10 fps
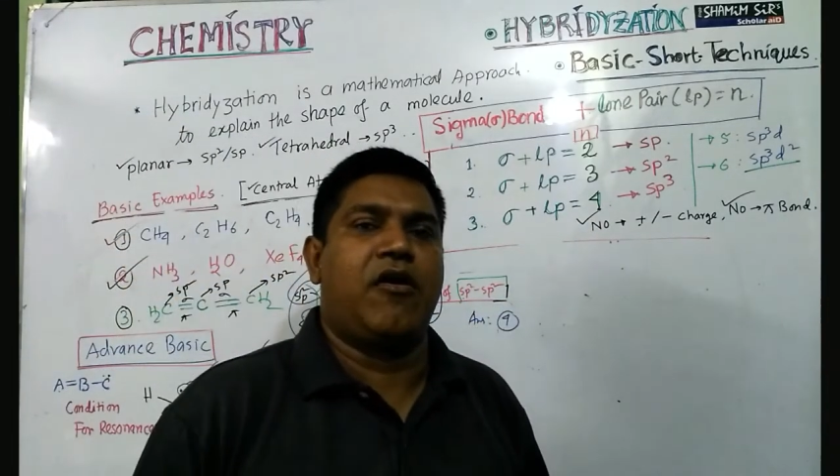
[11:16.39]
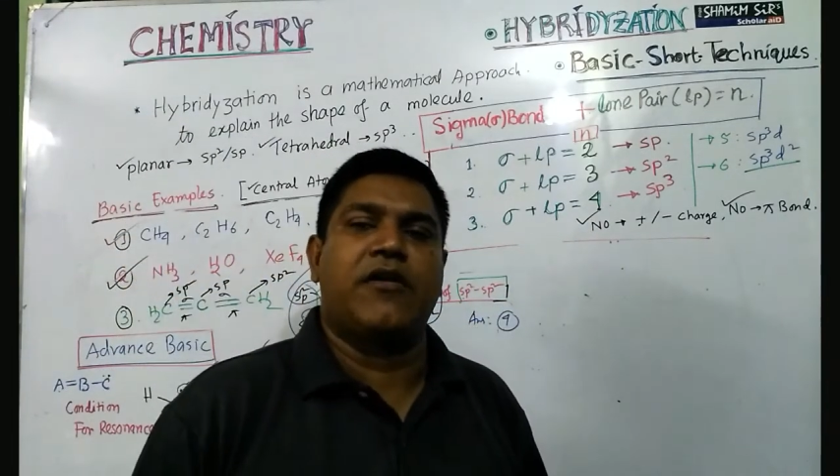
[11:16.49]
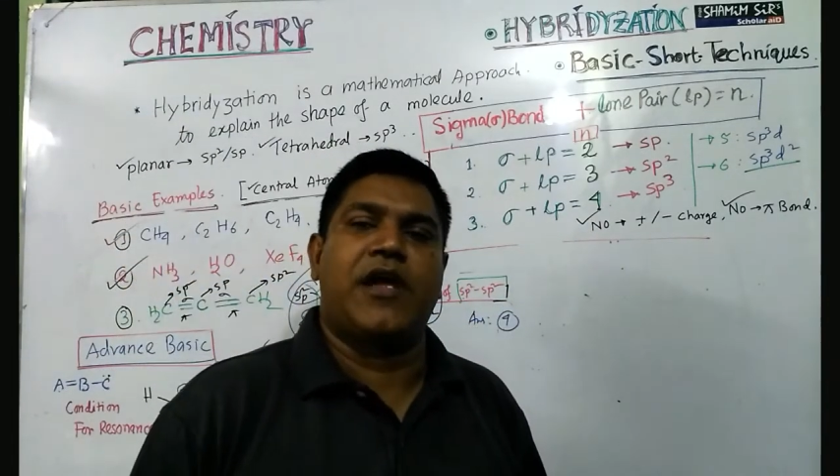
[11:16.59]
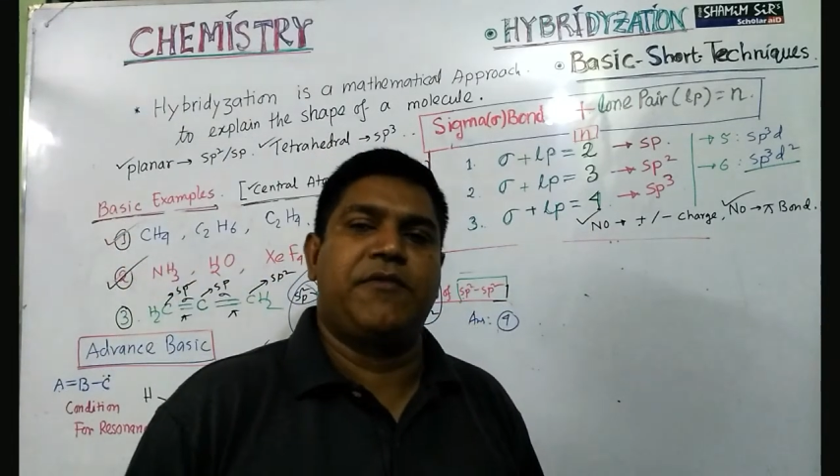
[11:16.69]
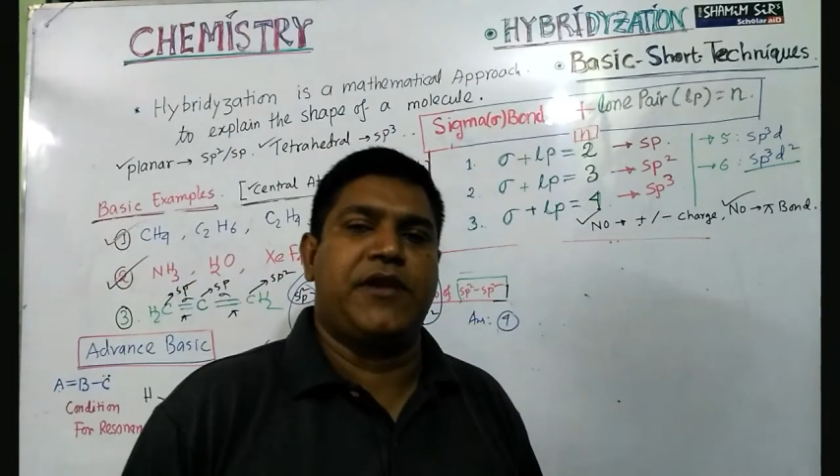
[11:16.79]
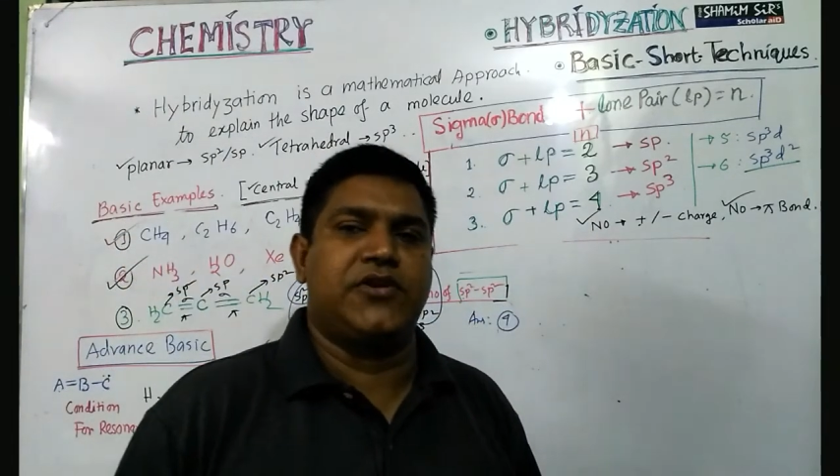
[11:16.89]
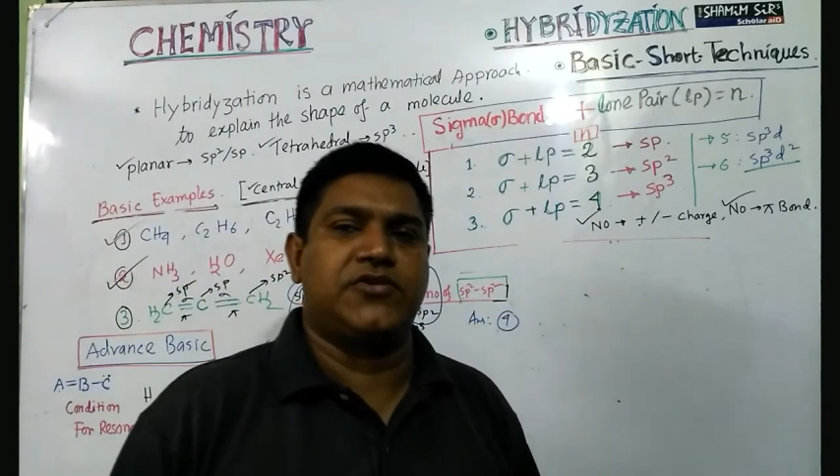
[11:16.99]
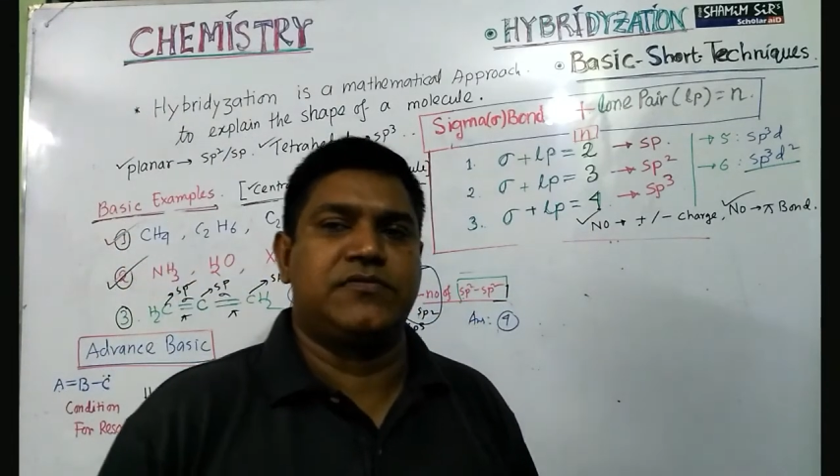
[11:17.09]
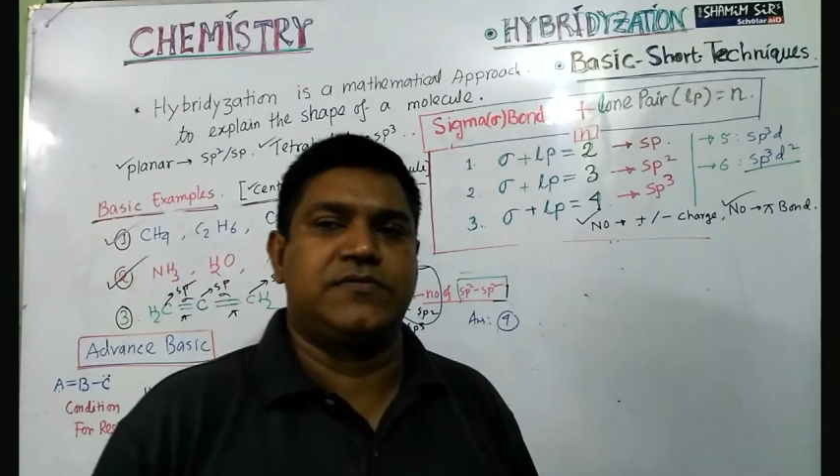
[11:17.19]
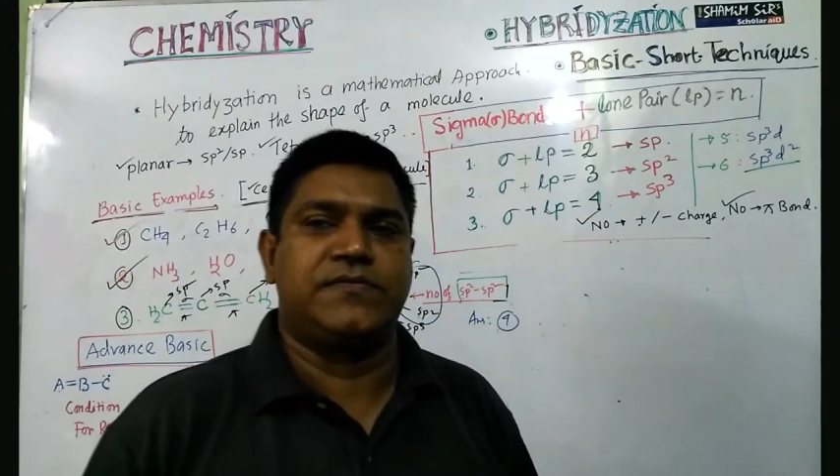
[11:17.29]
on
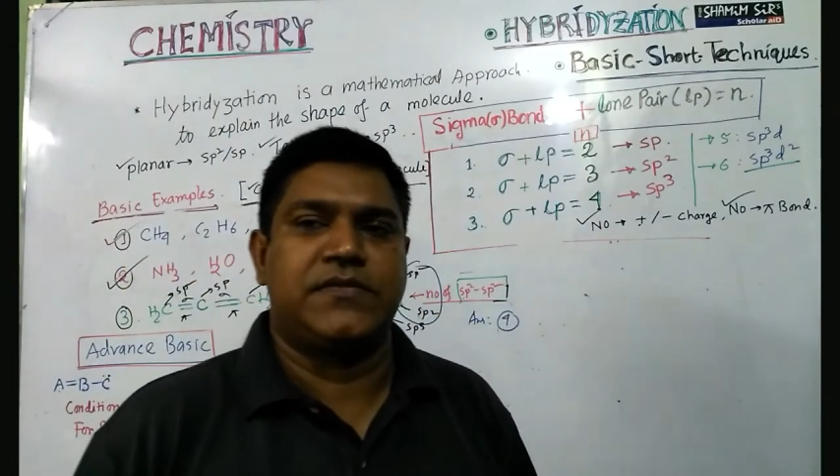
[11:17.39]
hybridization.